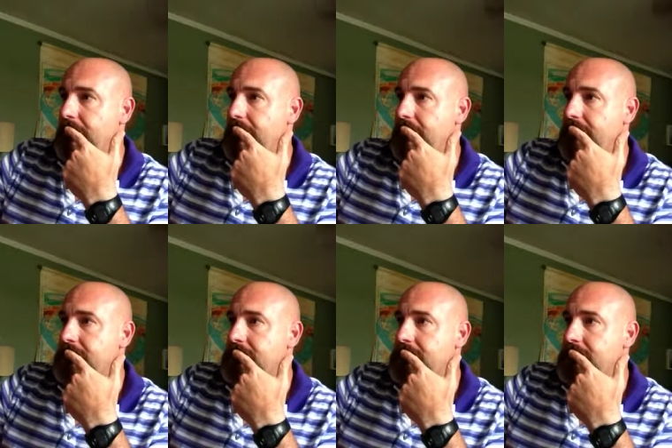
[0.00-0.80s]
uh,
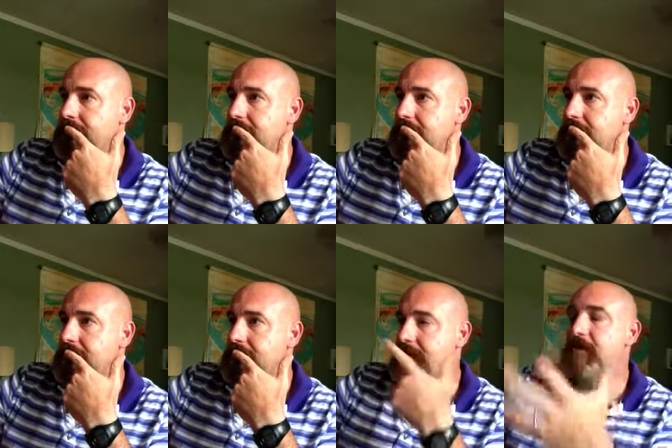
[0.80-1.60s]

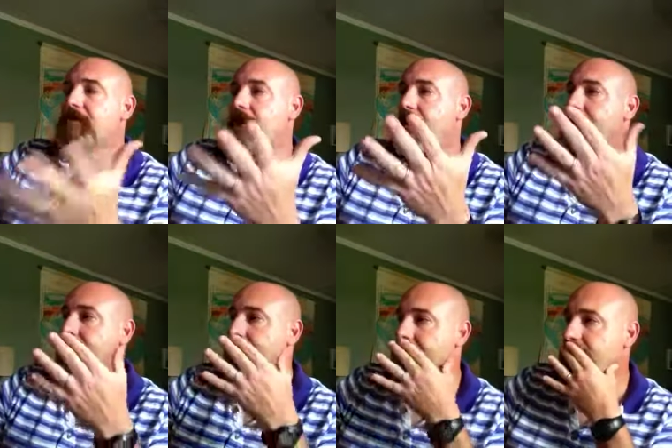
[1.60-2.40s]
this
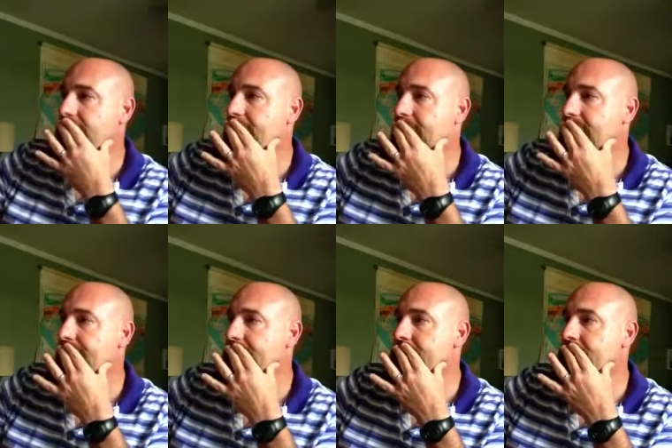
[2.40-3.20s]
chapter
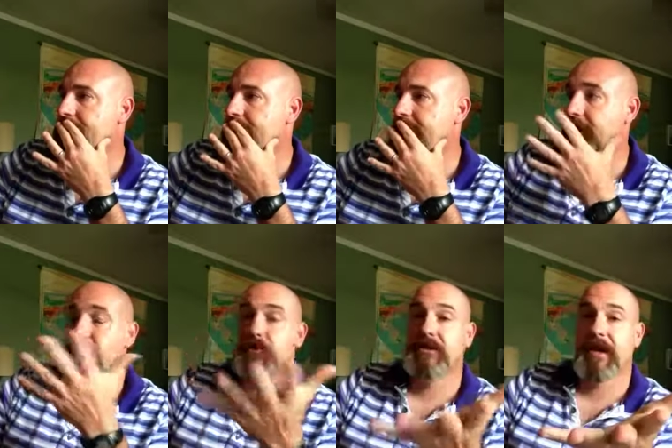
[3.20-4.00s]
um,
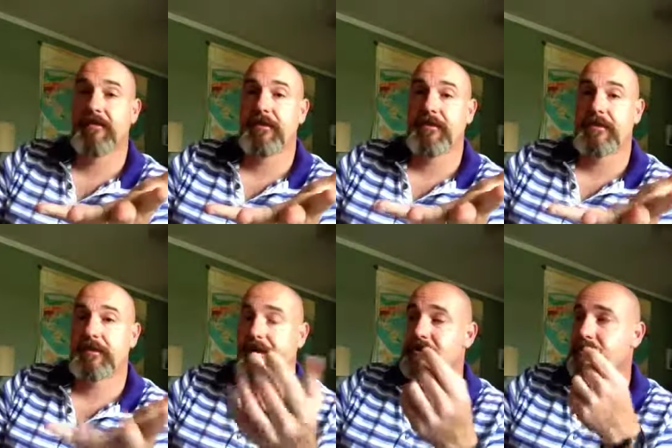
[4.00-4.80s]
Lecture 7, this is
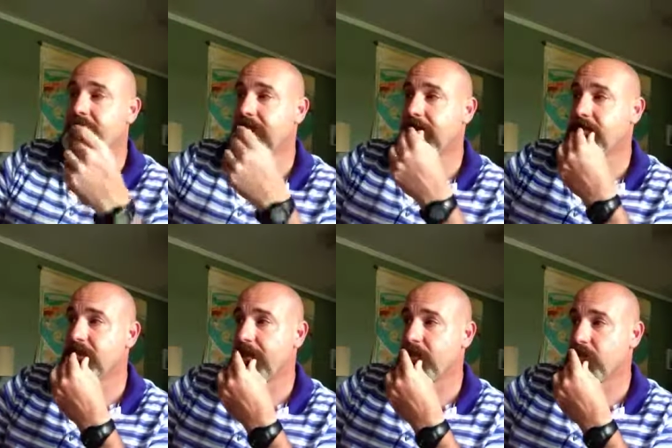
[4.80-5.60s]
Lecture 7,
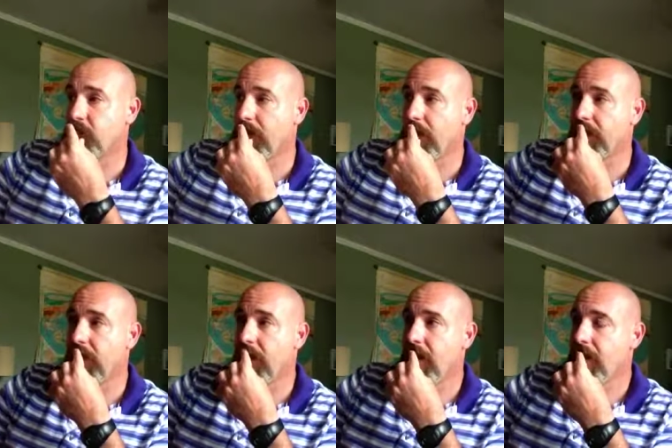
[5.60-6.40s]
Chapter 12,
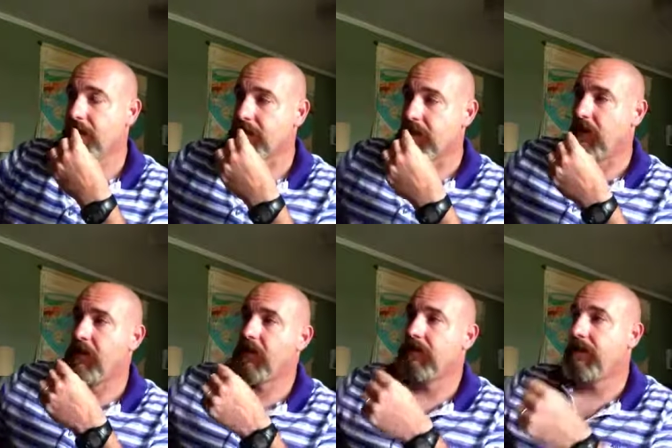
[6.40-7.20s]
is
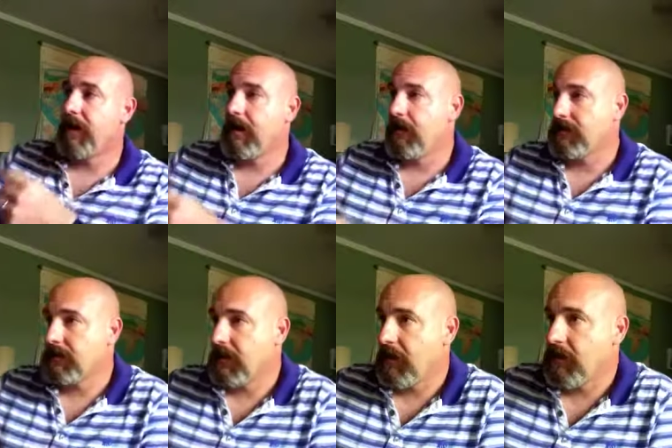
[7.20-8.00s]
all
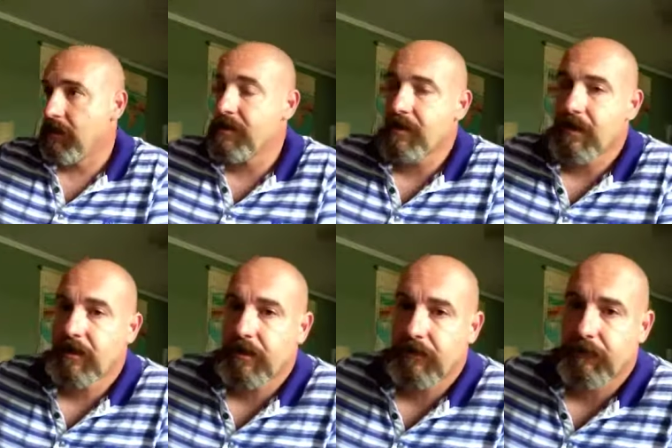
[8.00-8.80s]
about uh,
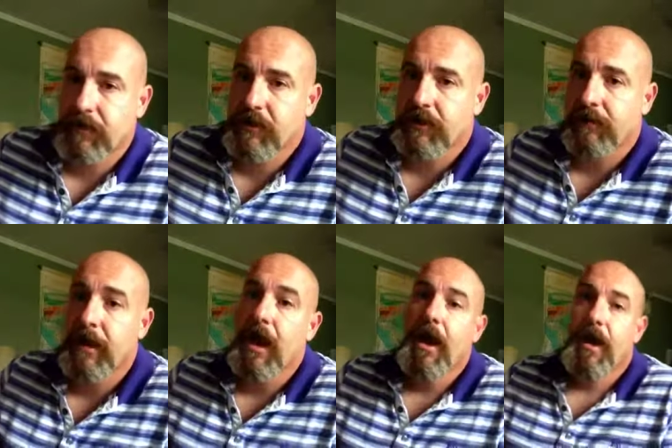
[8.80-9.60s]
rethinking friendship.
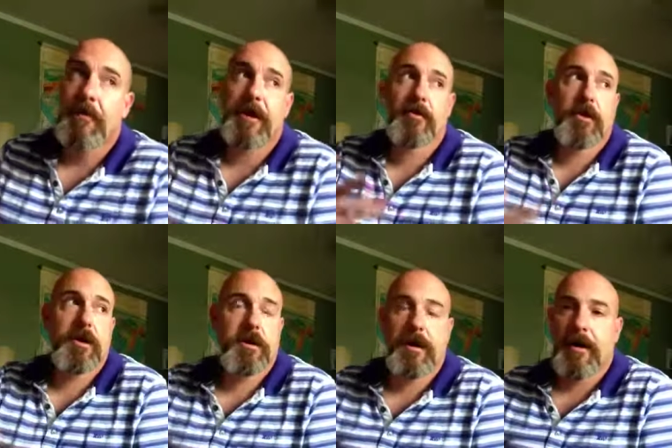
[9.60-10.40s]
And by the
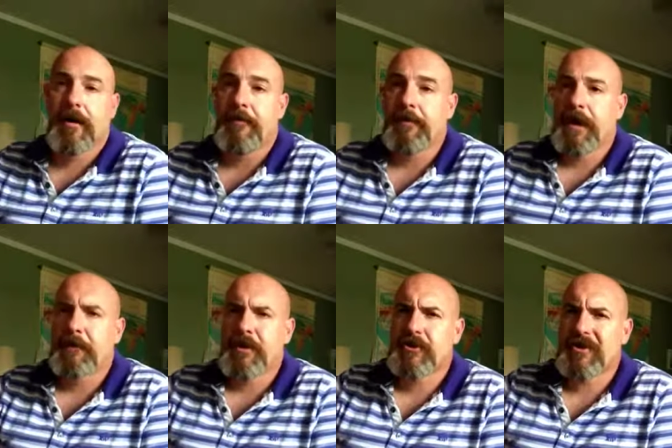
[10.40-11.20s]
way, um, I'm
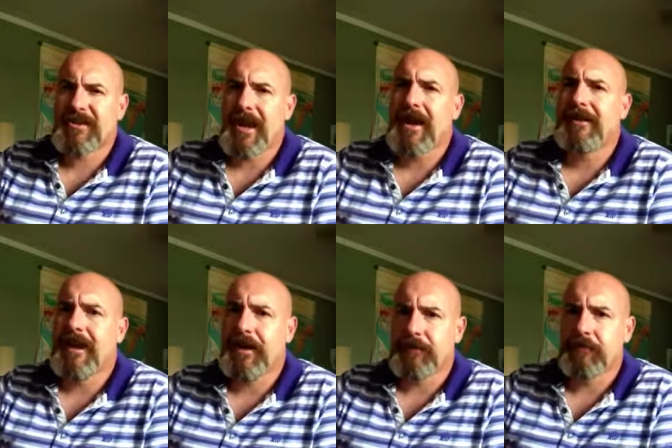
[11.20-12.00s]
not sure exactly
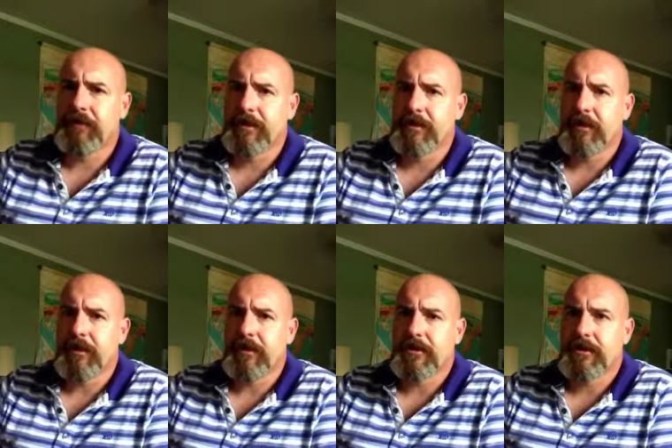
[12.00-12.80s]
how you've been
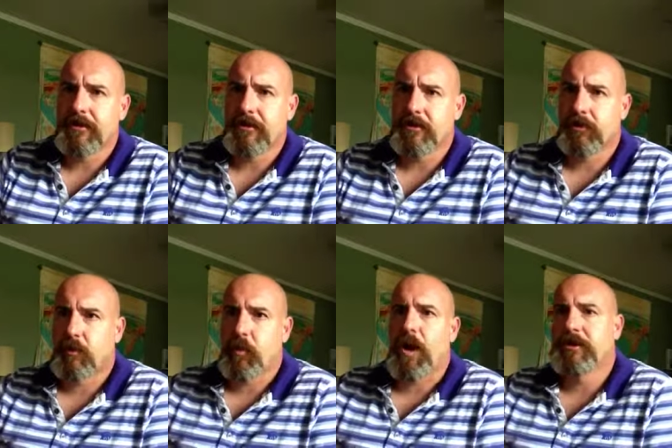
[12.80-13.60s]
doing this. Either it's sort
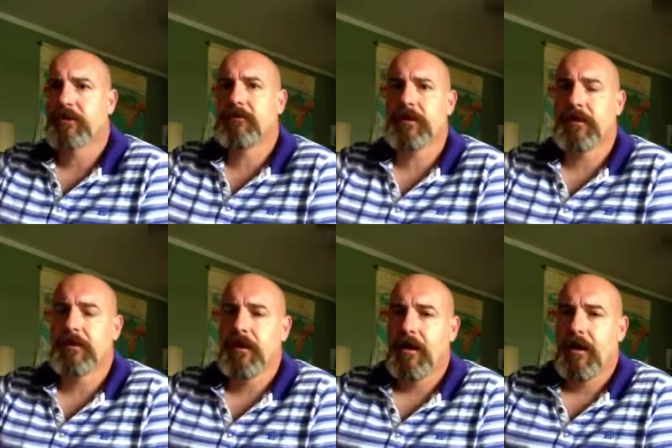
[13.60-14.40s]
of watching me